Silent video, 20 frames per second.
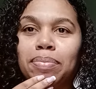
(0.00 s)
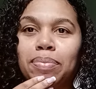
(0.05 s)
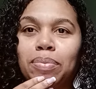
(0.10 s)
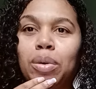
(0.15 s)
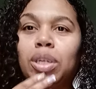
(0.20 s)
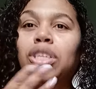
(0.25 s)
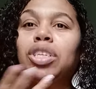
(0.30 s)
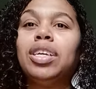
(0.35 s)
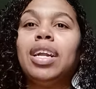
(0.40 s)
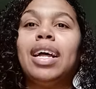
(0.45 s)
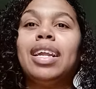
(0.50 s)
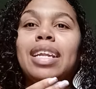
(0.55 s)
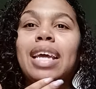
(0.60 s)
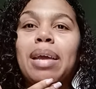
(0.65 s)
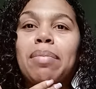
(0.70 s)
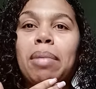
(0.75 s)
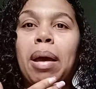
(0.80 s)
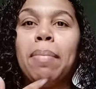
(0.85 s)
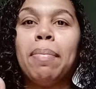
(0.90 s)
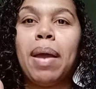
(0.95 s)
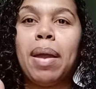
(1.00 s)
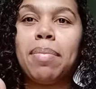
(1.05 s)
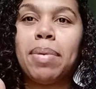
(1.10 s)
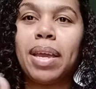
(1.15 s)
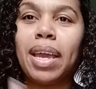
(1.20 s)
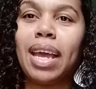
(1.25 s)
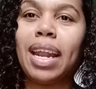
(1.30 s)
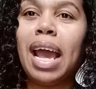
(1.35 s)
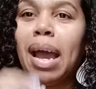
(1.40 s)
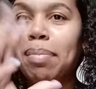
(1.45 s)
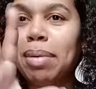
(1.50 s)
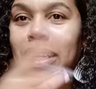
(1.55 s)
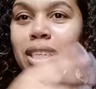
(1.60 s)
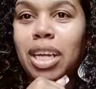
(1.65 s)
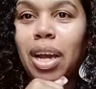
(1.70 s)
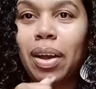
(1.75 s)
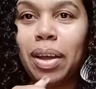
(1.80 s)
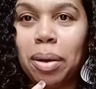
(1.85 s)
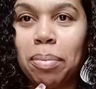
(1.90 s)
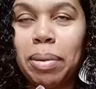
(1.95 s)
What should I name my baby cat? How about
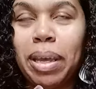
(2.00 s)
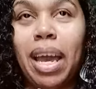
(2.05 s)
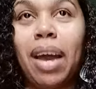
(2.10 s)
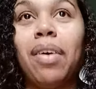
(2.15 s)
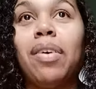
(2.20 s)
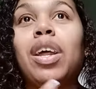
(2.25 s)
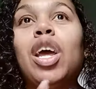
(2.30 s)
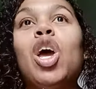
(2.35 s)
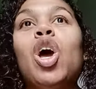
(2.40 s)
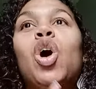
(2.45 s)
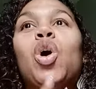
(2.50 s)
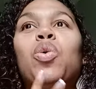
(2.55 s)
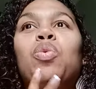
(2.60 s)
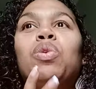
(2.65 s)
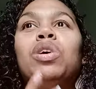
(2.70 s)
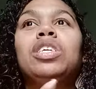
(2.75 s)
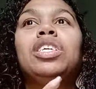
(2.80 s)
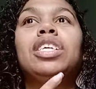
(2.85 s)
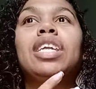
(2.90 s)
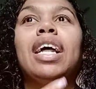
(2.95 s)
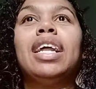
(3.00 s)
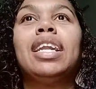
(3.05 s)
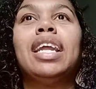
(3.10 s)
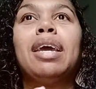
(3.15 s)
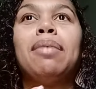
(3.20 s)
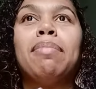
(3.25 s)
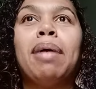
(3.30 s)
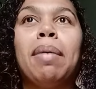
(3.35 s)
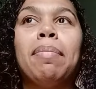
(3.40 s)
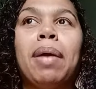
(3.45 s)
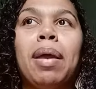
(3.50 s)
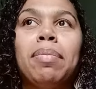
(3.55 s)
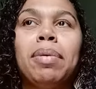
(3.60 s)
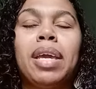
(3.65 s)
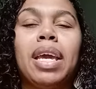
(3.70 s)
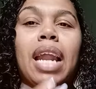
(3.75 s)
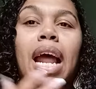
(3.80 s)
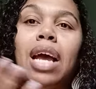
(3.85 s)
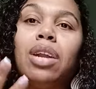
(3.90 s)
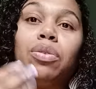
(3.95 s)
y'all help me out? What should I name my baby
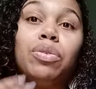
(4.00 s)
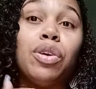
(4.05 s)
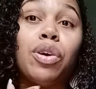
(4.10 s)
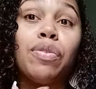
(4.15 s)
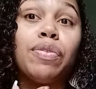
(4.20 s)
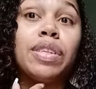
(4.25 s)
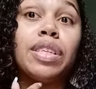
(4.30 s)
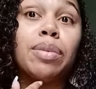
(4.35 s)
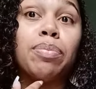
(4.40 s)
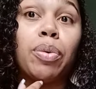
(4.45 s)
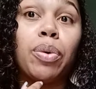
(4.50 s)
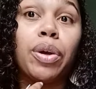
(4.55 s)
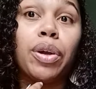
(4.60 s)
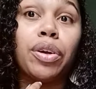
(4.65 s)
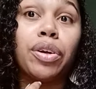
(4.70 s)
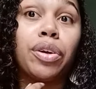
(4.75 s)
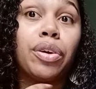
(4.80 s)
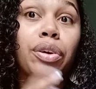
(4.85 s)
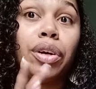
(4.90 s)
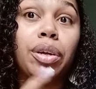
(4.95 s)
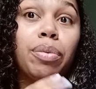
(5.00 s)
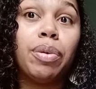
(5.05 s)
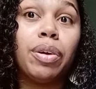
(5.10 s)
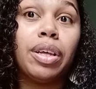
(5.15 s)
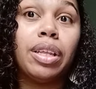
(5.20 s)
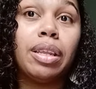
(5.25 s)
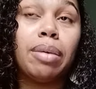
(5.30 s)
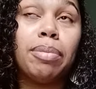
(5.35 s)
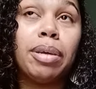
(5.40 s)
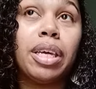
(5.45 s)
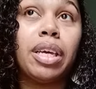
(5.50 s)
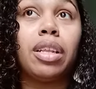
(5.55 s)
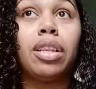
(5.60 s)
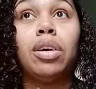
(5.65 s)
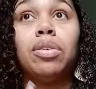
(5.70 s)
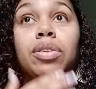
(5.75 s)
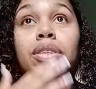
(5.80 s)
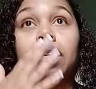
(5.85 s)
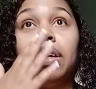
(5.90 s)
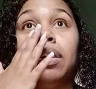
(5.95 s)
cat? I don't know if it's a boy or a girl. He won't even let me get
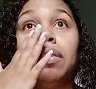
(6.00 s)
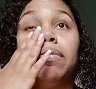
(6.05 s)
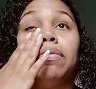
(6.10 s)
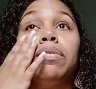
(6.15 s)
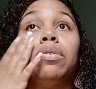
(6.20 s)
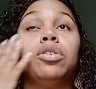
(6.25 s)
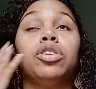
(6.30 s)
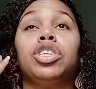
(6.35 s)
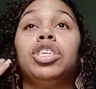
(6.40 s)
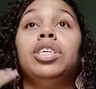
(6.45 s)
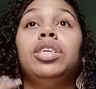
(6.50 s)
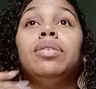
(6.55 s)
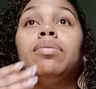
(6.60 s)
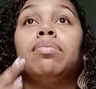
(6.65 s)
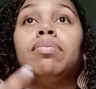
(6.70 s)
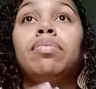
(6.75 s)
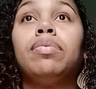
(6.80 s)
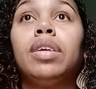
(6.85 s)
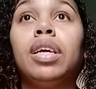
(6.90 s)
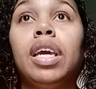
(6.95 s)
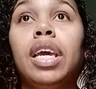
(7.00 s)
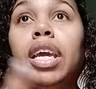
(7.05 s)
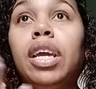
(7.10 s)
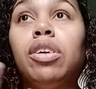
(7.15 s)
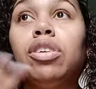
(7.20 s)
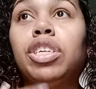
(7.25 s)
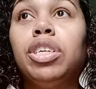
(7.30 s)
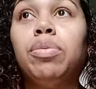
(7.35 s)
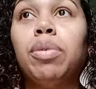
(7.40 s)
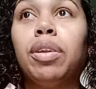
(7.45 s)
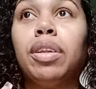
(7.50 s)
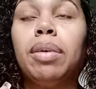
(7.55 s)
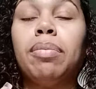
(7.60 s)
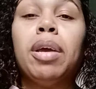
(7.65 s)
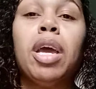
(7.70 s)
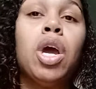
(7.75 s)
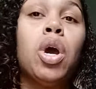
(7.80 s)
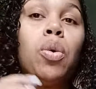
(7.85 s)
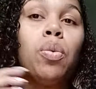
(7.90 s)
close enough, or she, he or she won't let.